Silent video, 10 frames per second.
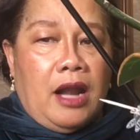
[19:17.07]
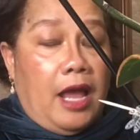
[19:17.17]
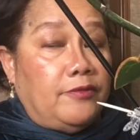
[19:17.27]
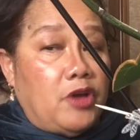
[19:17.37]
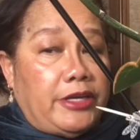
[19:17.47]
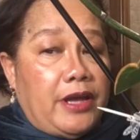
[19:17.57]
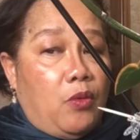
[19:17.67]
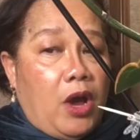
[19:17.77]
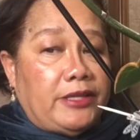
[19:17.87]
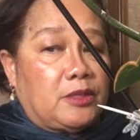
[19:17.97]
I have no idea
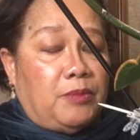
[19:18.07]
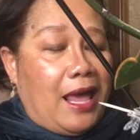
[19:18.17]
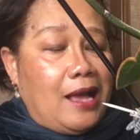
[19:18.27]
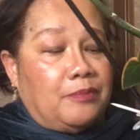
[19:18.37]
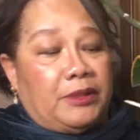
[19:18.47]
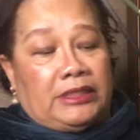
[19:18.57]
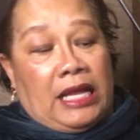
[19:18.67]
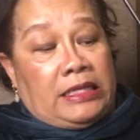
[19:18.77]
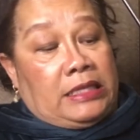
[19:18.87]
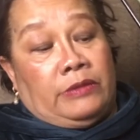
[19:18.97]
why it's black, but
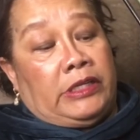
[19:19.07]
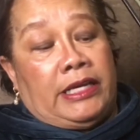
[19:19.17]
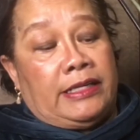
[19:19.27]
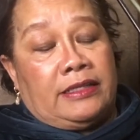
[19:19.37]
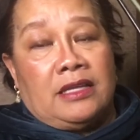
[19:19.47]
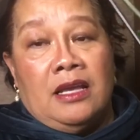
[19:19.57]
that's how it is.